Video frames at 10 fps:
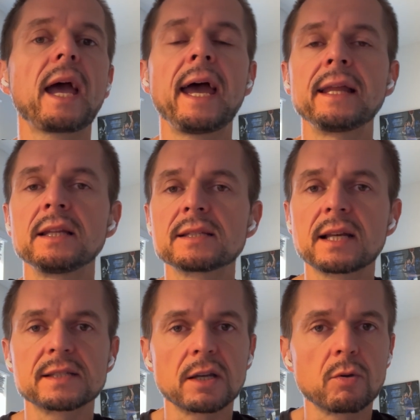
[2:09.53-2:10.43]
and it
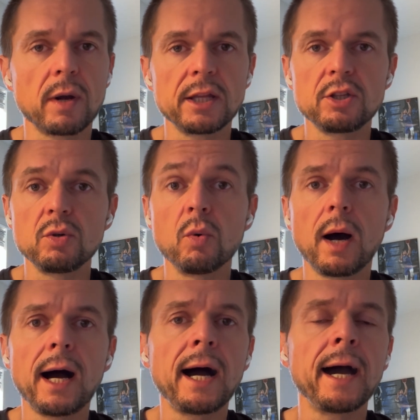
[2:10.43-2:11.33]
has a great
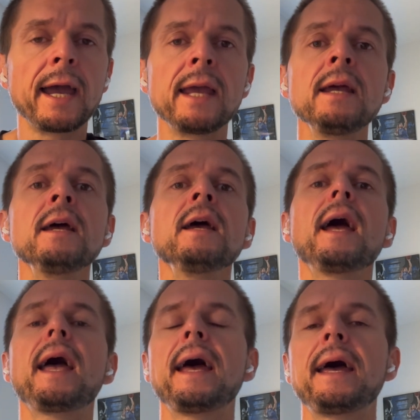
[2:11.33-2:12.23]
UI.
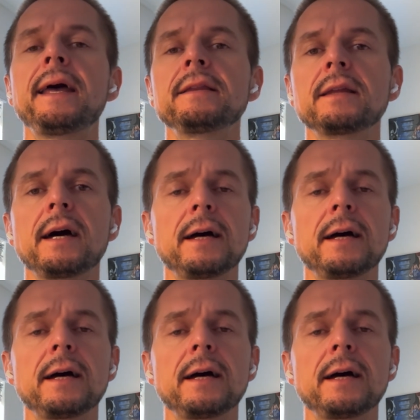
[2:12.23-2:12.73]
And